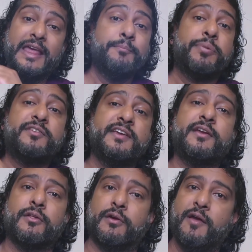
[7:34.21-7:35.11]

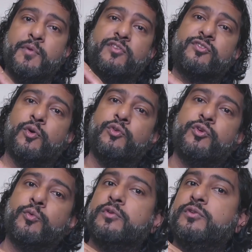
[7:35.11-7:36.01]
particular have been shown
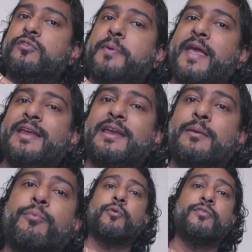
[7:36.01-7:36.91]
to reduce pain and
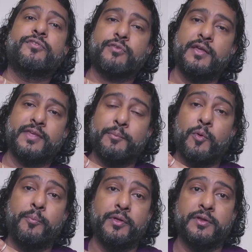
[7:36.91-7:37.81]
improve strength and
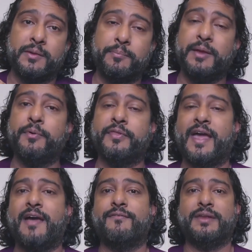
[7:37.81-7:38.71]
mobility in people that
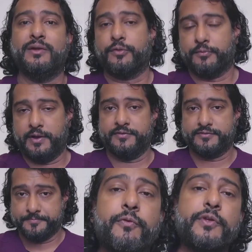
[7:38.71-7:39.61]
have knee
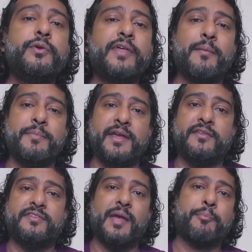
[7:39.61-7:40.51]
arthritis. For you, that
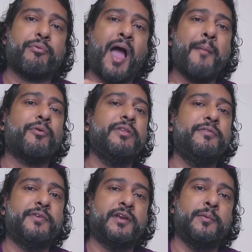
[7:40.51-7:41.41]
means a properly
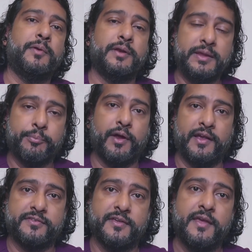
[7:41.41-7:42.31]
fitted knee
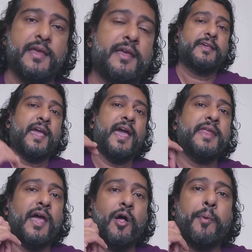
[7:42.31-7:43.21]
brace can
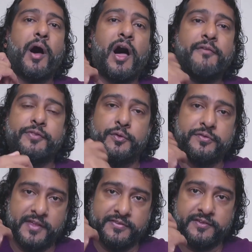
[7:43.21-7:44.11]
help offload
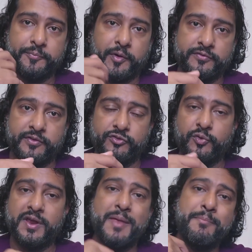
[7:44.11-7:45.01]
sensitive parts of the
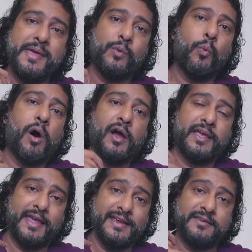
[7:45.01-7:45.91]
joint and make
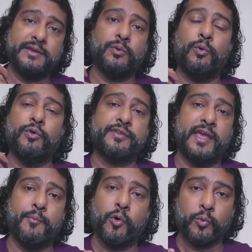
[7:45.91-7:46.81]
walking 18 holes
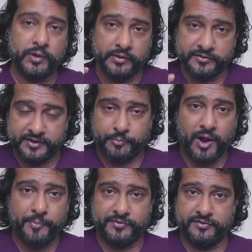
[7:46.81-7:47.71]
a more realistic
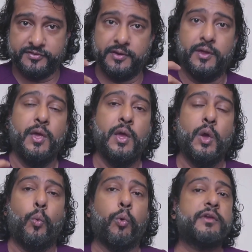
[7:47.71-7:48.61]
proposition.
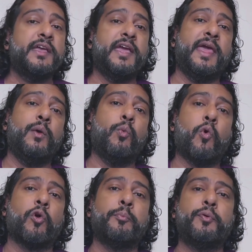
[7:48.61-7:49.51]
Working in a
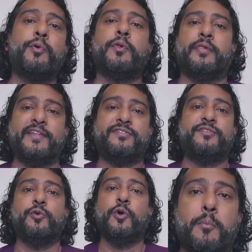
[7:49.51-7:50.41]
warm pool lets
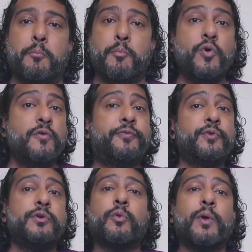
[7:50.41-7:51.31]
you move
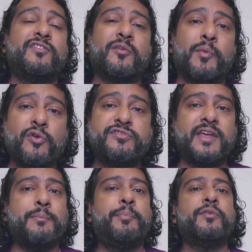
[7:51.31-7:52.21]
through your range of motion
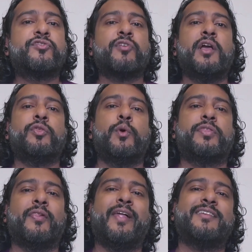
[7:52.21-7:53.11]
and build strength with
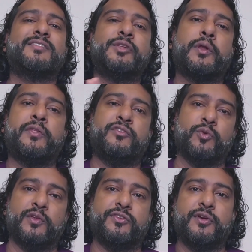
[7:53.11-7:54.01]
less load on the
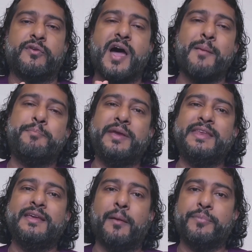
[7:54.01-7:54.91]
joint, so you're not
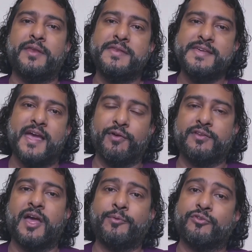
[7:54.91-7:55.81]
beating up the knee every
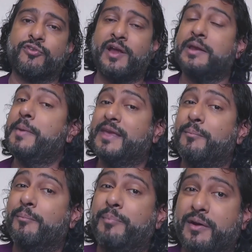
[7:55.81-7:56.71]
time you're trying to make
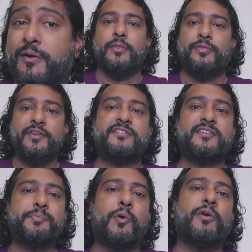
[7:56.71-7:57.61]
it better. These
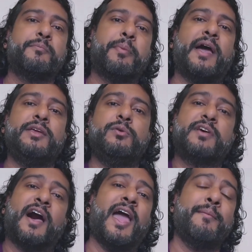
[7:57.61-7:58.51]
supports buy you
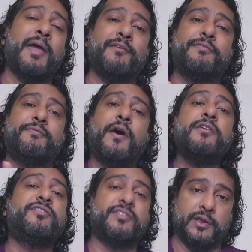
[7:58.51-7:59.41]
time and
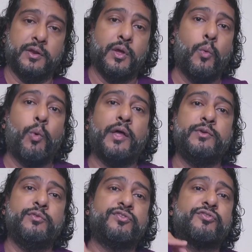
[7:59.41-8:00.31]
function while
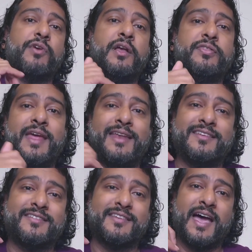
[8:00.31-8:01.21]
you strengthen and decide